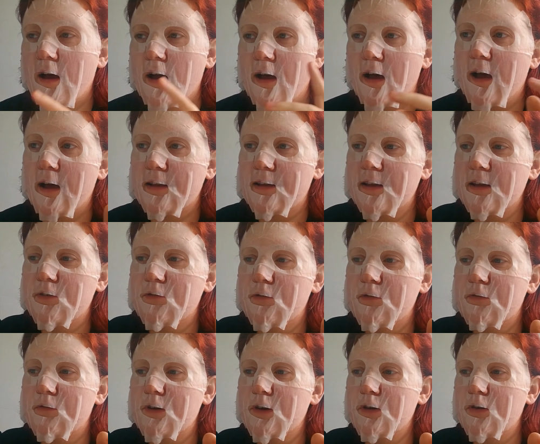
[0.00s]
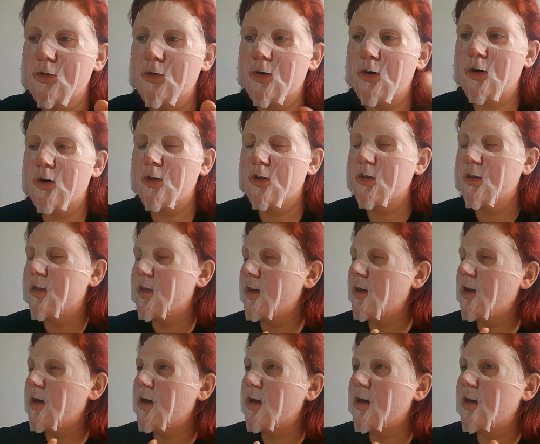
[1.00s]
I did a review on
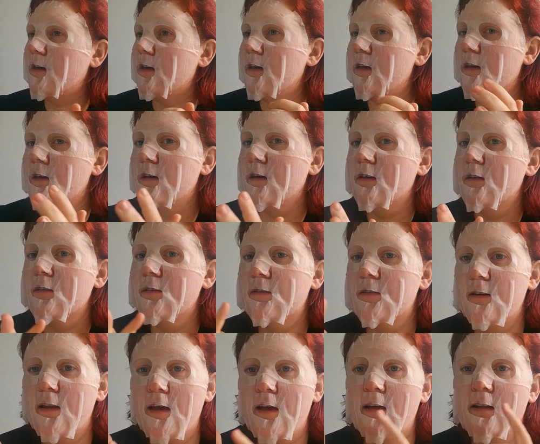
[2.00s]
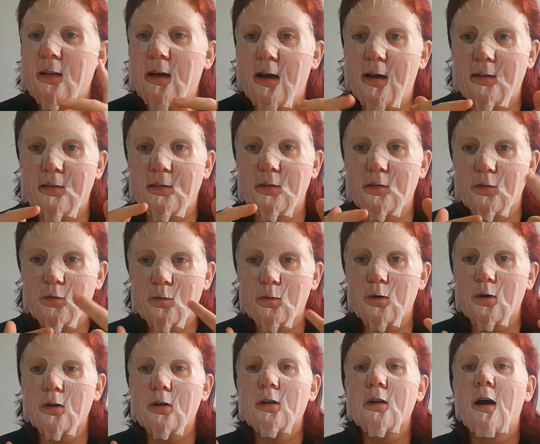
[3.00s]
the snail essence
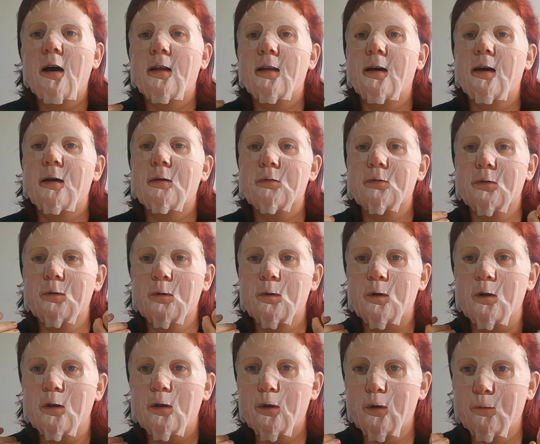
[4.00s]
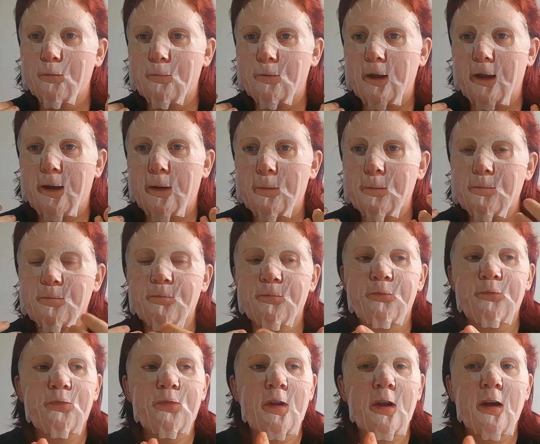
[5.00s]
one and I absolutely loved it.
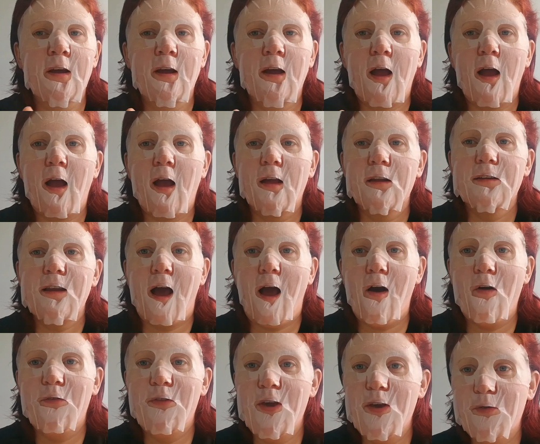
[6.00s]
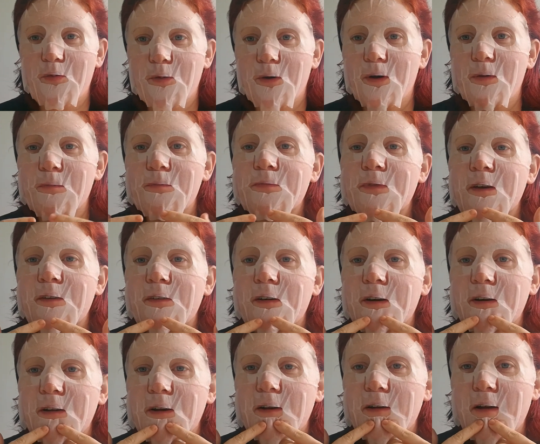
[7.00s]
Now this one I've
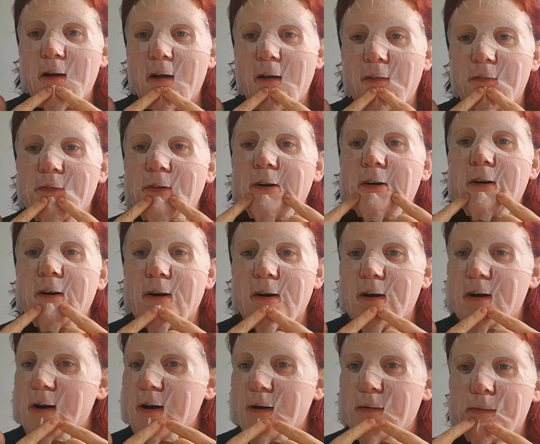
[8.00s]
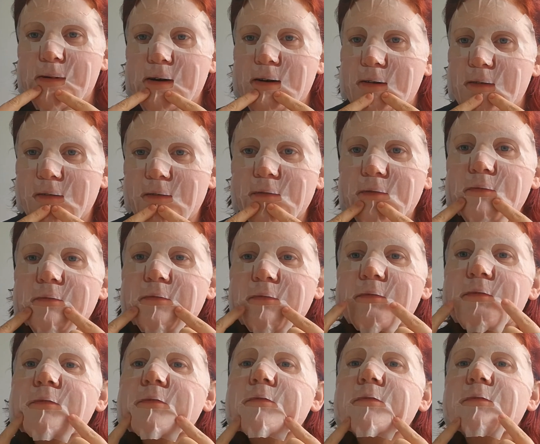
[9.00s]
had on for about
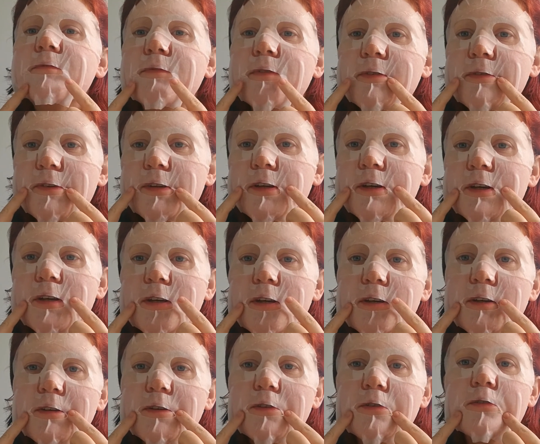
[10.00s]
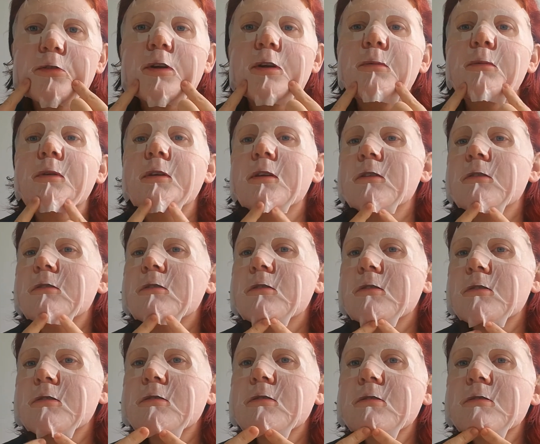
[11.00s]
15, 20 minutes.
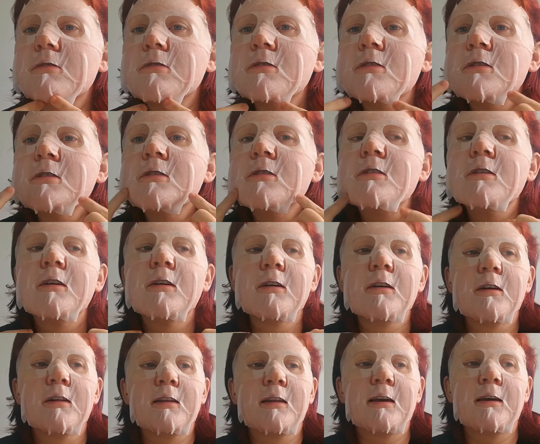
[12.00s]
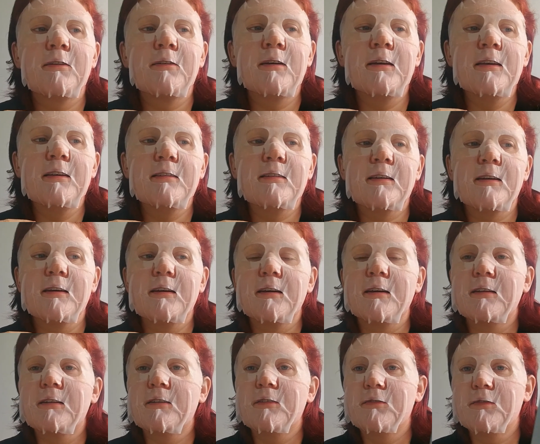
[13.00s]
Now it is
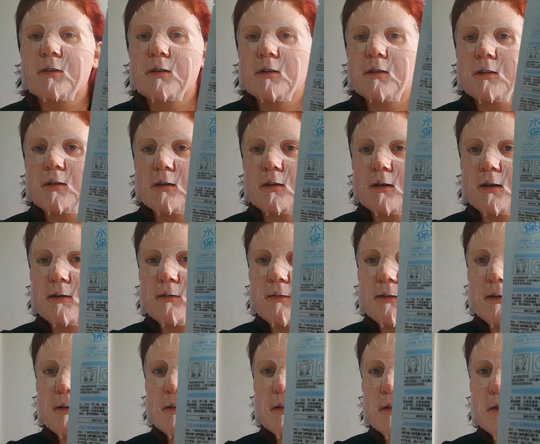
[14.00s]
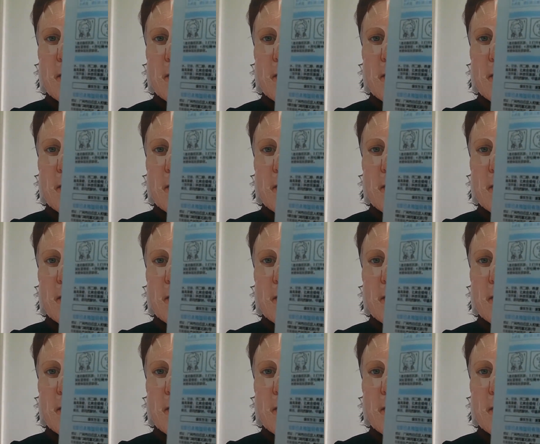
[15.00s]
hard to follow the directions